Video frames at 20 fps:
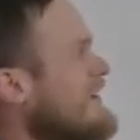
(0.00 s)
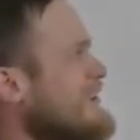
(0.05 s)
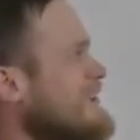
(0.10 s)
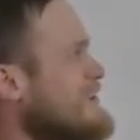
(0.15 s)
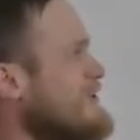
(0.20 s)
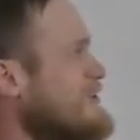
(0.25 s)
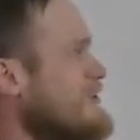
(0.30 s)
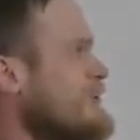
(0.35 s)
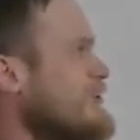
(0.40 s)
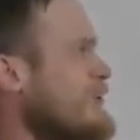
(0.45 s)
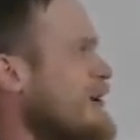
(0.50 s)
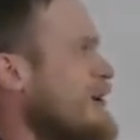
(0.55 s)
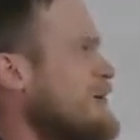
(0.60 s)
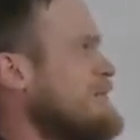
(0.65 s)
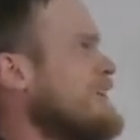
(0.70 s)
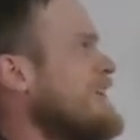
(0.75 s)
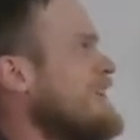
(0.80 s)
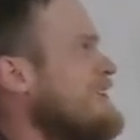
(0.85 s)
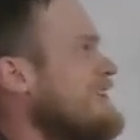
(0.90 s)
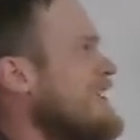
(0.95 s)
This is
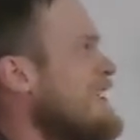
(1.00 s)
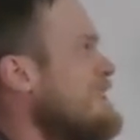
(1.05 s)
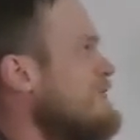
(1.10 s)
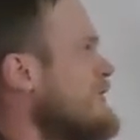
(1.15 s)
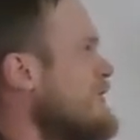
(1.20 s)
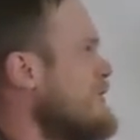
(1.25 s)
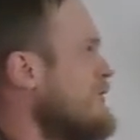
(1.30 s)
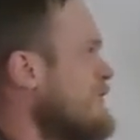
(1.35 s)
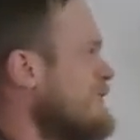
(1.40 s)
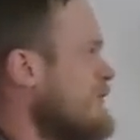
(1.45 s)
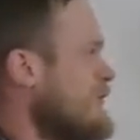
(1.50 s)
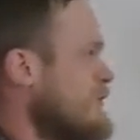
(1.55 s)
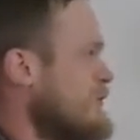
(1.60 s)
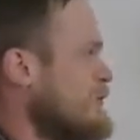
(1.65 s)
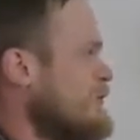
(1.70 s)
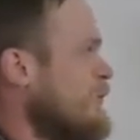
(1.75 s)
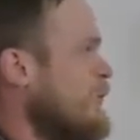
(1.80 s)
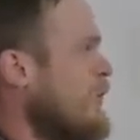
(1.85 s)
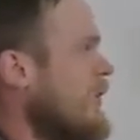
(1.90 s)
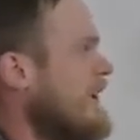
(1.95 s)
Deuteronomy 11,
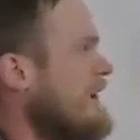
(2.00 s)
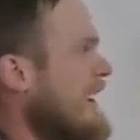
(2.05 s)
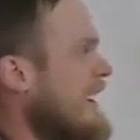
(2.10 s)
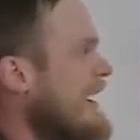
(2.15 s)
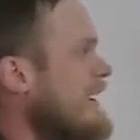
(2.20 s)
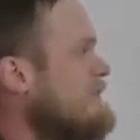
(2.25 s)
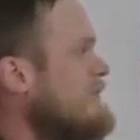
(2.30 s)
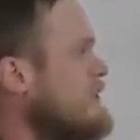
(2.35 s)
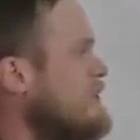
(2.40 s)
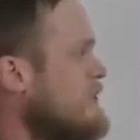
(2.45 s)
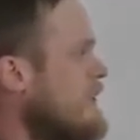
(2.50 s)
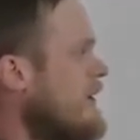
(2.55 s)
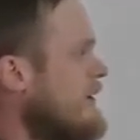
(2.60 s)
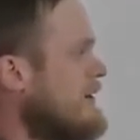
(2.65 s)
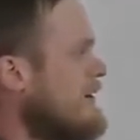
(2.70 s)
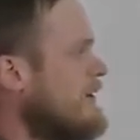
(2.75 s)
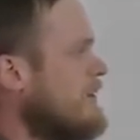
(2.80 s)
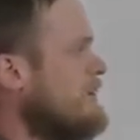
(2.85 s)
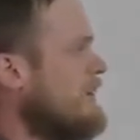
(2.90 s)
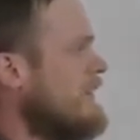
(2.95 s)
verse 1. I have this
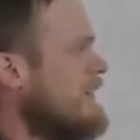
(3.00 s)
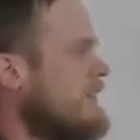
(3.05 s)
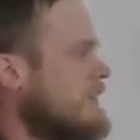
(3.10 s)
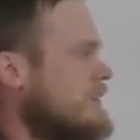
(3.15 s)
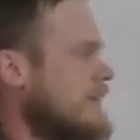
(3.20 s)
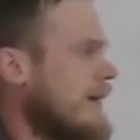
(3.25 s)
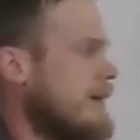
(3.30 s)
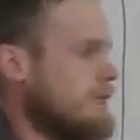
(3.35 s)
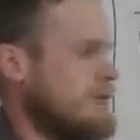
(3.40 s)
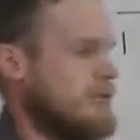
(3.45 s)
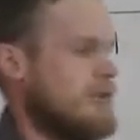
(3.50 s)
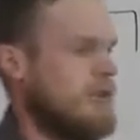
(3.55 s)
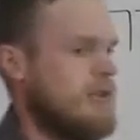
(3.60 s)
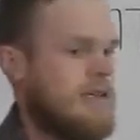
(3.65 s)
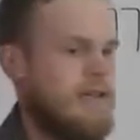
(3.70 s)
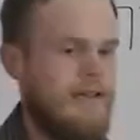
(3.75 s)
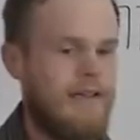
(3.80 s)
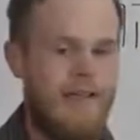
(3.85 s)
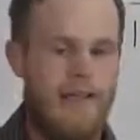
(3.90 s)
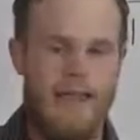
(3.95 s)
on here because I was
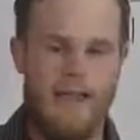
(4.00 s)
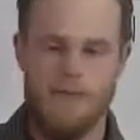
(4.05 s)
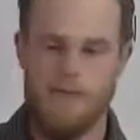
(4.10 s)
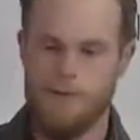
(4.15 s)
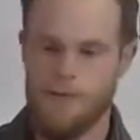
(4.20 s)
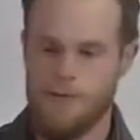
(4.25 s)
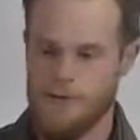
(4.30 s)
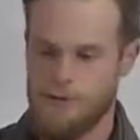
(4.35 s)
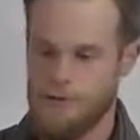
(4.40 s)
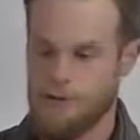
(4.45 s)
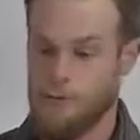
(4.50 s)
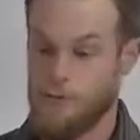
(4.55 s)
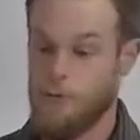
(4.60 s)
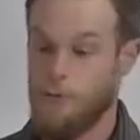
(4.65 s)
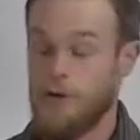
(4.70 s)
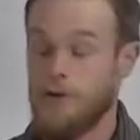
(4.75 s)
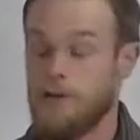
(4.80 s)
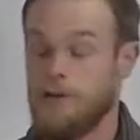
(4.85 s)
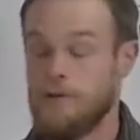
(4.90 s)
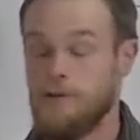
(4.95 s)
looking at the verses we
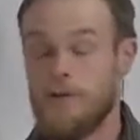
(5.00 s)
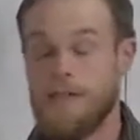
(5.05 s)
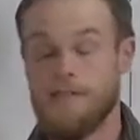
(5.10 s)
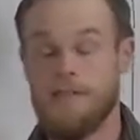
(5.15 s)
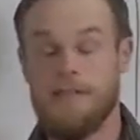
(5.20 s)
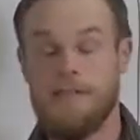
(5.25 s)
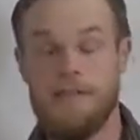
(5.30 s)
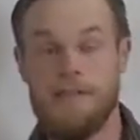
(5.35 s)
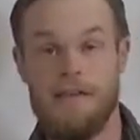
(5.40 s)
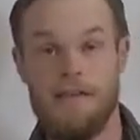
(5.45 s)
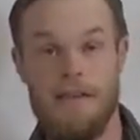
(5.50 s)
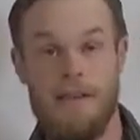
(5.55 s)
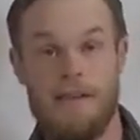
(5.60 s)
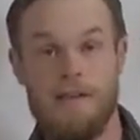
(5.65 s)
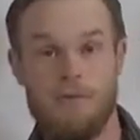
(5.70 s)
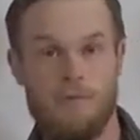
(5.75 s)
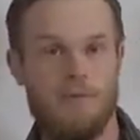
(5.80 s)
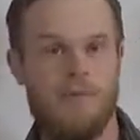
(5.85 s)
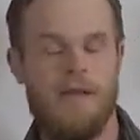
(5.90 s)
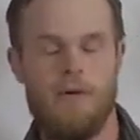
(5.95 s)
were going to translate
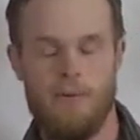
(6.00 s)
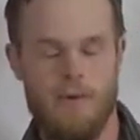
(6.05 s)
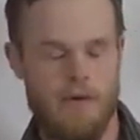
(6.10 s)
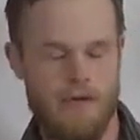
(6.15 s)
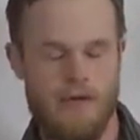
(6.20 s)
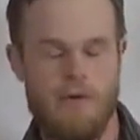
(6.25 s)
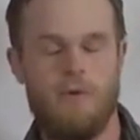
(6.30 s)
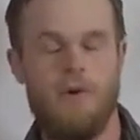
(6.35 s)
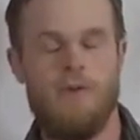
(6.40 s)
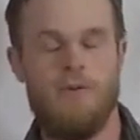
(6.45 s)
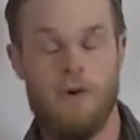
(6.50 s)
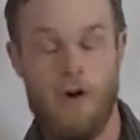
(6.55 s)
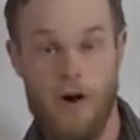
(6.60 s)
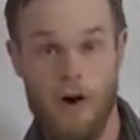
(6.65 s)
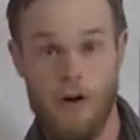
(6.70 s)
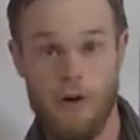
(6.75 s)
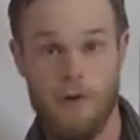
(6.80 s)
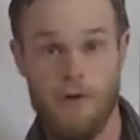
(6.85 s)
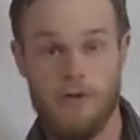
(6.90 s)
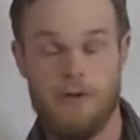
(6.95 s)
today, that we rather
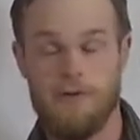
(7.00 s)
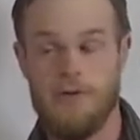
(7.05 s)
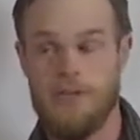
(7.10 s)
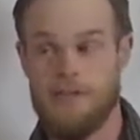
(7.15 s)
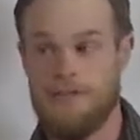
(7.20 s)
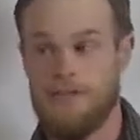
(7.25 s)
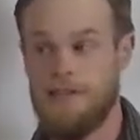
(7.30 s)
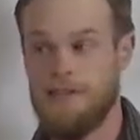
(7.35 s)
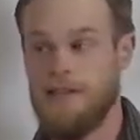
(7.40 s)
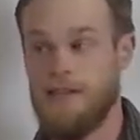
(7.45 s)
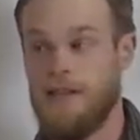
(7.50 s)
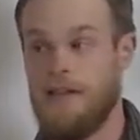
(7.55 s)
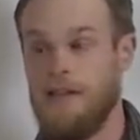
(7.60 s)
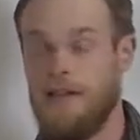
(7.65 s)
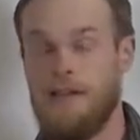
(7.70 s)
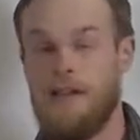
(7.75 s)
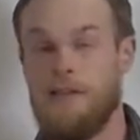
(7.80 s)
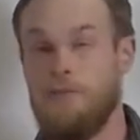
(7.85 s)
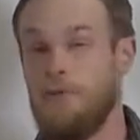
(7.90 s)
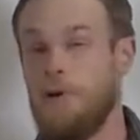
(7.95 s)
are going to translate today,
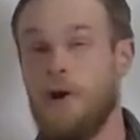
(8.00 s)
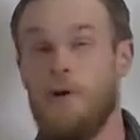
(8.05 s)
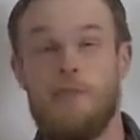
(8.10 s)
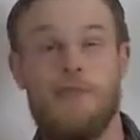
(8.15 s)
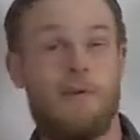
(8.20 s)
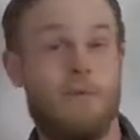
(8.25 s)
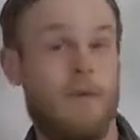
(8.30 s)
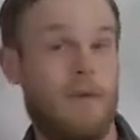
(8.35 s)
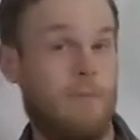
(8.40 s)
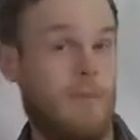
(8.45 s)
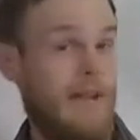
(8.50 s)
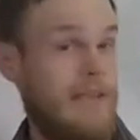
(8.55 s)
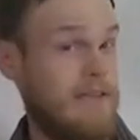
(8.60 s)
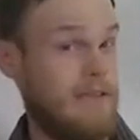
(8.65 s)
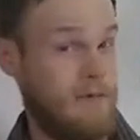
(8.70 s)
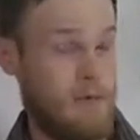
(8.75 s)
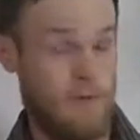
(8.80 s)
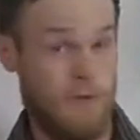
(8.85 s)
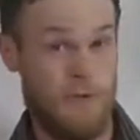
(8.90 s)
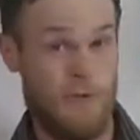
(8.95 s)
and I thought that we might
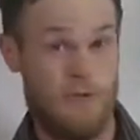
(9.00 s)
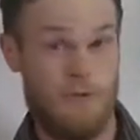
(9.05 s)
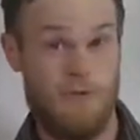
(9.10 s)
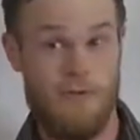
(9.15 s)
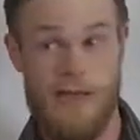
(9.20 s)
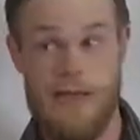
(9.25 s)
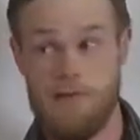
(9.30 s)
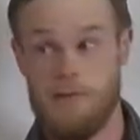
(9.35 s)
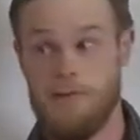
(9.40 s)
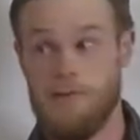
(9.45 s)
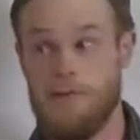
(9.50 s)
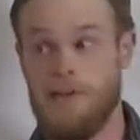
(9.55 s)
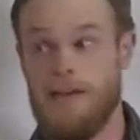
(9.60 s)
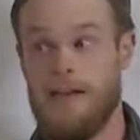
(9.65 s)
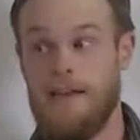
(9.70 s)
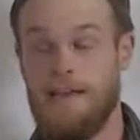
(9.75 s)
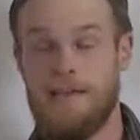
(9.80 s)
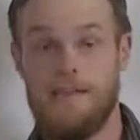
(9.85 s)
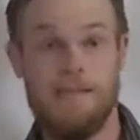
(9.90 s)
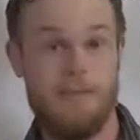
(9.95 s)
get through those faster than
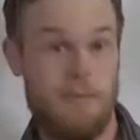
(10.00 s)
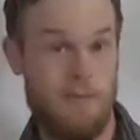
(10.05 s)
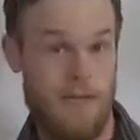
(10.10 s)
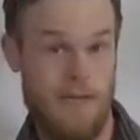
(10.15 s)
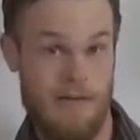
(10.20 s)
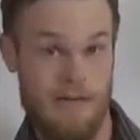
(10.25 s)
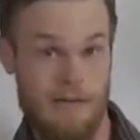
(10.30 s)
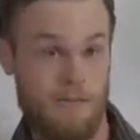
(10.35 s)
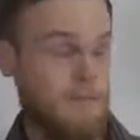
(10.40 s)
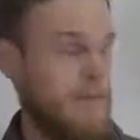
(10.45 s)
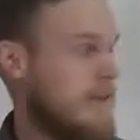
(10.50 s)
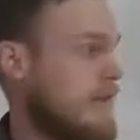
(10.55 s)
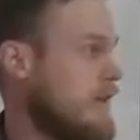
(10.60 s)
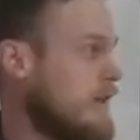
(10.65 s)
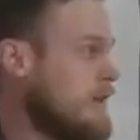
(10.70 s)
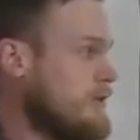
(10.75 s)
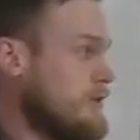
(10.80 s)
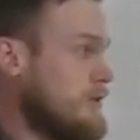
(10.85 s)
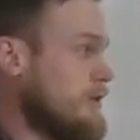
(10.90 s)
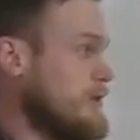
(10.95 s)
I anticipated.
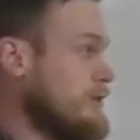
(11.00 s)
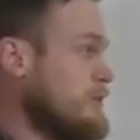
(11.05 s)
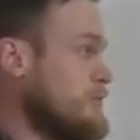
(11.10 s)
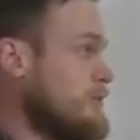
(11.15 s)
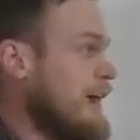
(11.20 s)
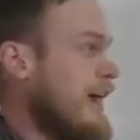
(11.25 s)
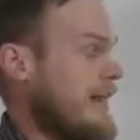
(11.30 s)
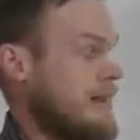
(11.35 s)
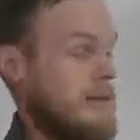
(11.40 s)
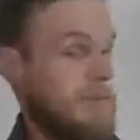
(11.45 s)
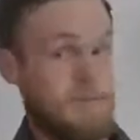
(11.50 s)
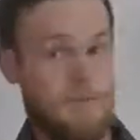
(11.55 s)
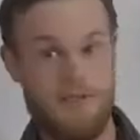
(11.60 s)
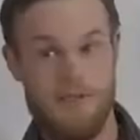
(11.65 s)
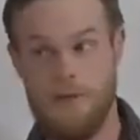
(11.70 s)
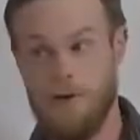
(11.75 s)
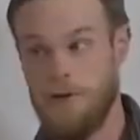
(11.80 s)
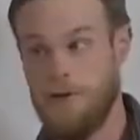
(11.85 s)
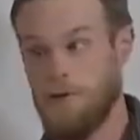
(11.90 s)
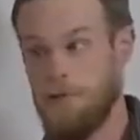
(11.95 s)
So this is backup
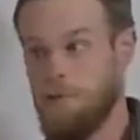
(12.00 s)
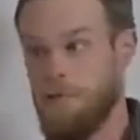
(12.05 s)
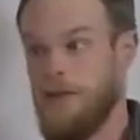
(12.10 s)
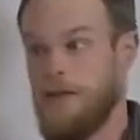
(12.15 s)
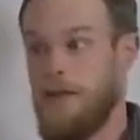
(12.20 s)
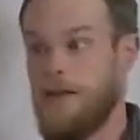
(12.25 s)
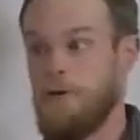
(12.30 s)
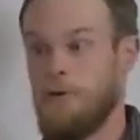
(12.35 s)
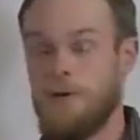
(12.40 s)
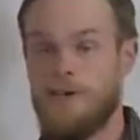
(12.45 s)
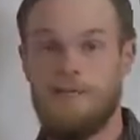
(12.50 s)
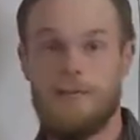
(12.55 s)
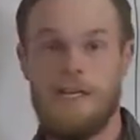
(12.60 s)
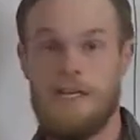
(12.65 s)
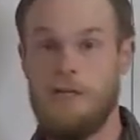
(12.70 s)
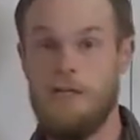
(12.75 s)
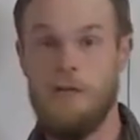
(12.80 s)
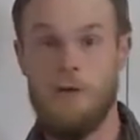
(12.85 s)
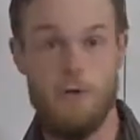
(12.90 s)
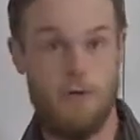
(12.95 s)
material, and I don't have
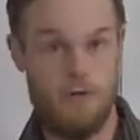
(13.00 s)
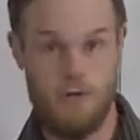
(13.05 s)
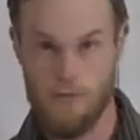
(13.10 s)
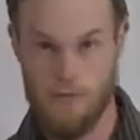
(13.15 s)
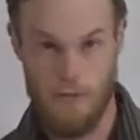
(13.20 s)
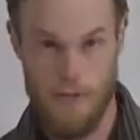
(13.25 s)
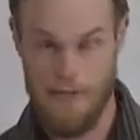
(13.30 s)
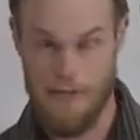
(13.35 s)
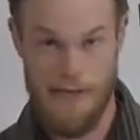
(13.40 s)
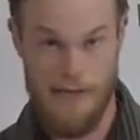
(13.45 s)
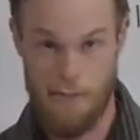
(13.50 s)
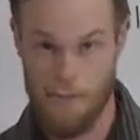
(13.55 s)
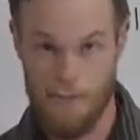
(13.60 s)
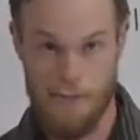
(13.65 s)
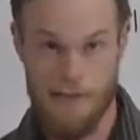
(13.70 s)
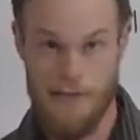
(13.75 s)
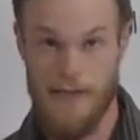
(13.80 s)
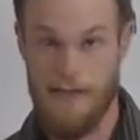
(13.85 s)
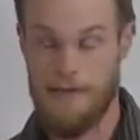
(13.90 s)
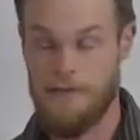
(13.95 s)
any notes written out
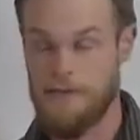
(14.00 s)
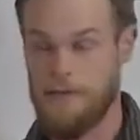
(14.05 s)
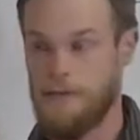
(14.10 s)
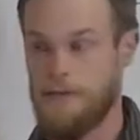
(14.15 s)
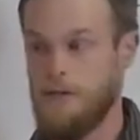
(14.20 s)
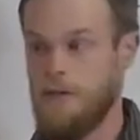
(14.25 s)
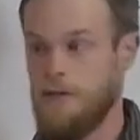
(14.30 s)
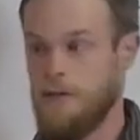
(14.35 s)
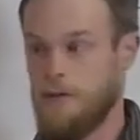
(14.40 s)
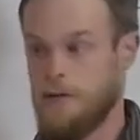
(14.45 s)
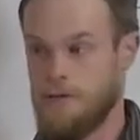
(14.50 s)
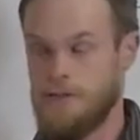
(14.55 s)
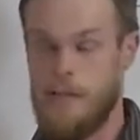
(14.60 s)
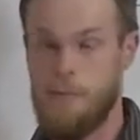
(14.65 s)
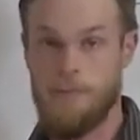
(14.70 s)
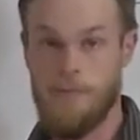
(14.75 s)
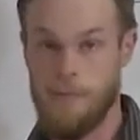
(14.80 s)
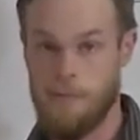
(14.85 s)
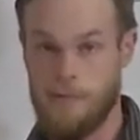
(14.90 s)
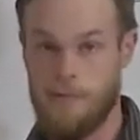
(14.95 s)
for that, or
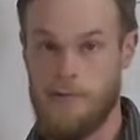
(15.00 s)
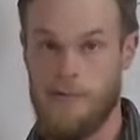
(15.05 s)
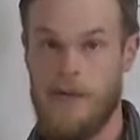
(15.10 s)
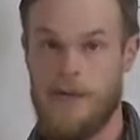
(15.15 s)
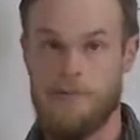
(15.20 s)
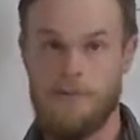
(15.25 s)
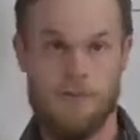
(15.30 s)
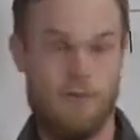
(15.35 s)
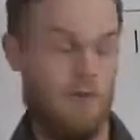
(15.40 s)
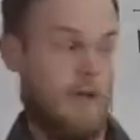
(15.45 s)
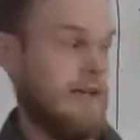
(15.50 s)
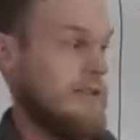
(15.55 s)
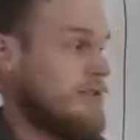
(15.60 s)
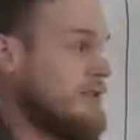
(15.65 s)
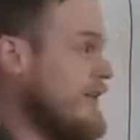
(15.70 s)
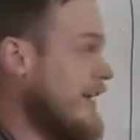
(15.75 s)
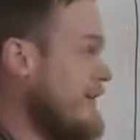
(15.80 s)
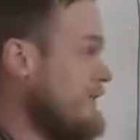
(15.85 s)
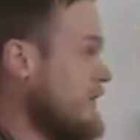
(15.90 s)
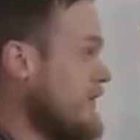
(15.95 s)
typed up for that, so I
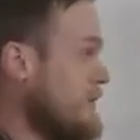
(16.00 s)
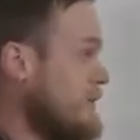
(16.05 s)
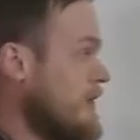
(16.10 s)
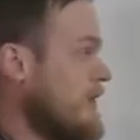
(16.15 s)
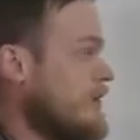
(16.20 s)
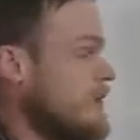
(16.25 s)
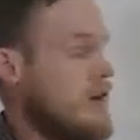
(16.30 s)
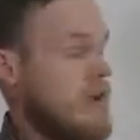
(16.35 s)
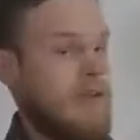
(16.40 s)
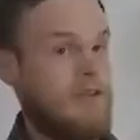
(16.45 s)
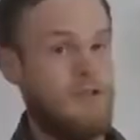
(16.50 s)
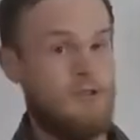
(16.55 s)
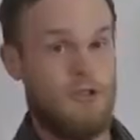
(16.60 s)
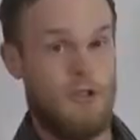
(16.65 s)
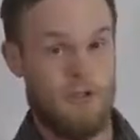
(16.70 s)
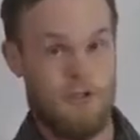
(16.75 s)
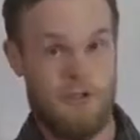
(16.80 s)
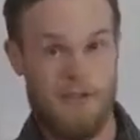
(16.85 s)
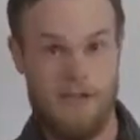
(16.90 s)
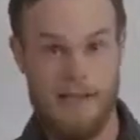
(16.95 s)
just have it up here
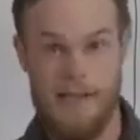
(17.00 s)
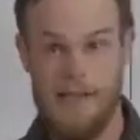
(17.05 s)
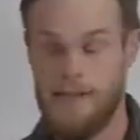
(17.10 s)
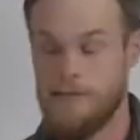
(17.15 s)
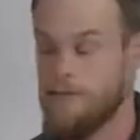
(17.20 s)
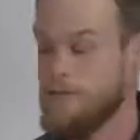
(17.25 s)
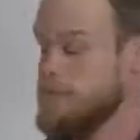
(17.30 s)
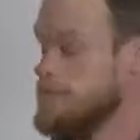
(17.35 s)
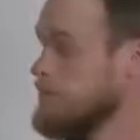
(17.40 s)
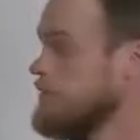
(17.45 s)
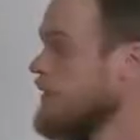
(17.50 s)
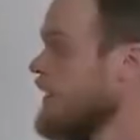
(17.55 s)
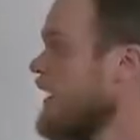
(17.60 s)
just in case.